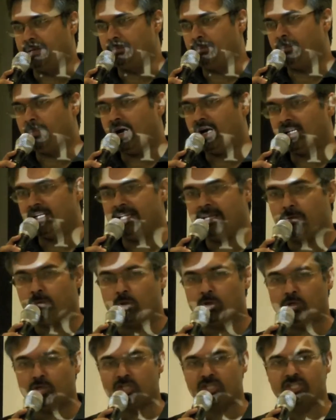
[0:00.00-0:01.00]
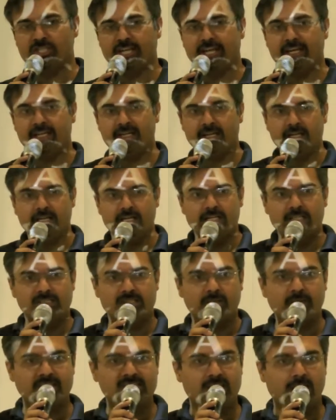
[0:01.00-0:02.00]
And partly, I want to share
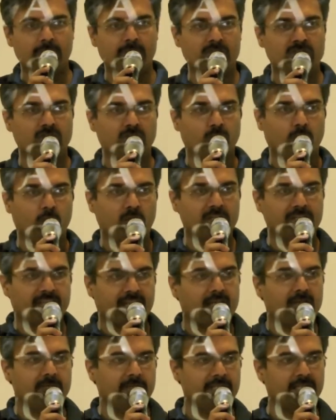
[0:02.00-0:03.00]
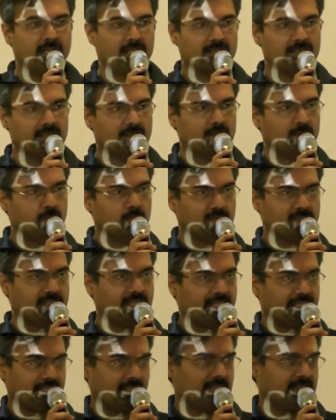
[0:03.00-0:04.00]
some examples of what can be done with
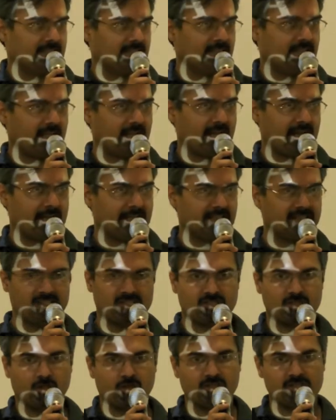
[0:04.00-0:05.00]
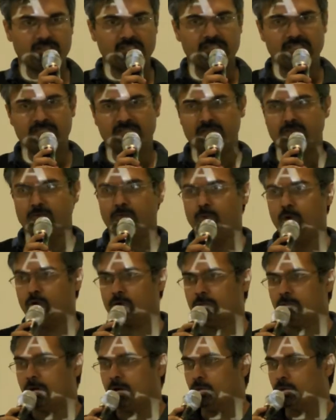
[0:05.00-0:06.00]
data. And this talk is
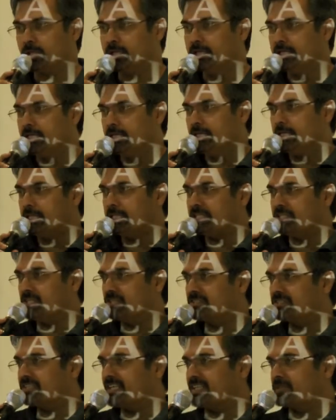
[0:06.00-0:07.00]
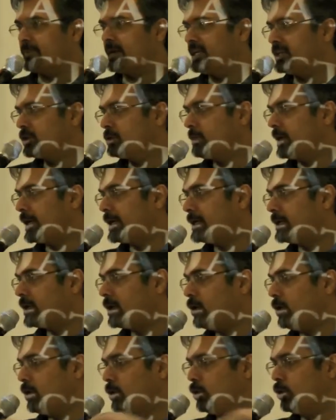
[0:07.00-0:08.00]
more about just expanding your
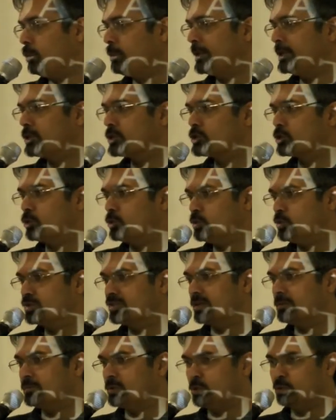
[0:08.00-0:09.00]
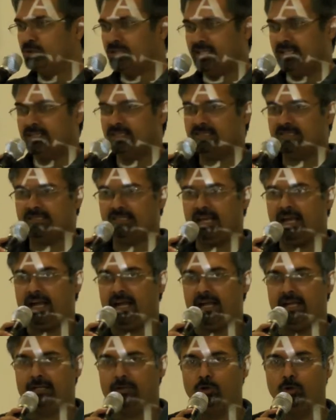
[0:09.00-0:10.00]
mind, hoping to show you some new things, and
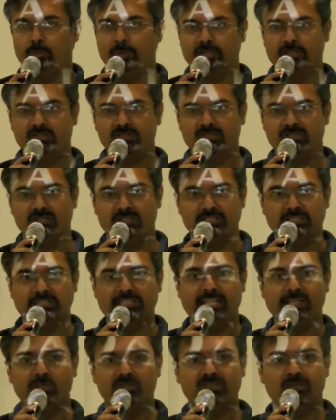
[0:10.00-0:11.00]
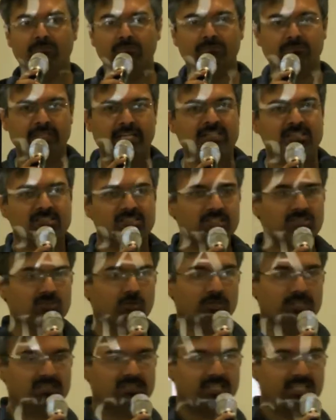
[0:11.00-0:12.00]
uh, hoping to tell you some interesting
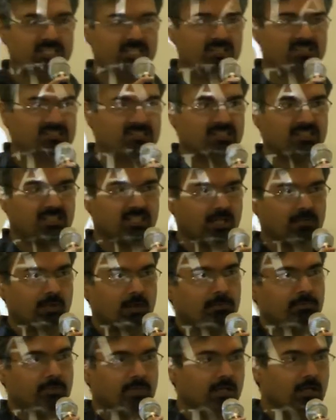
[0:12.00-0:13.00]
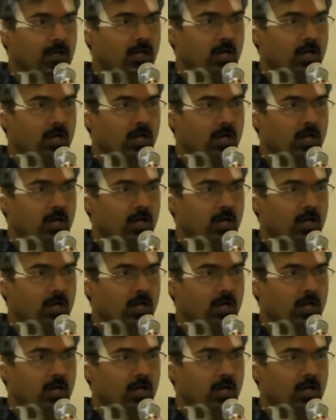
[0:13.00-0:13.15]
stories that just come up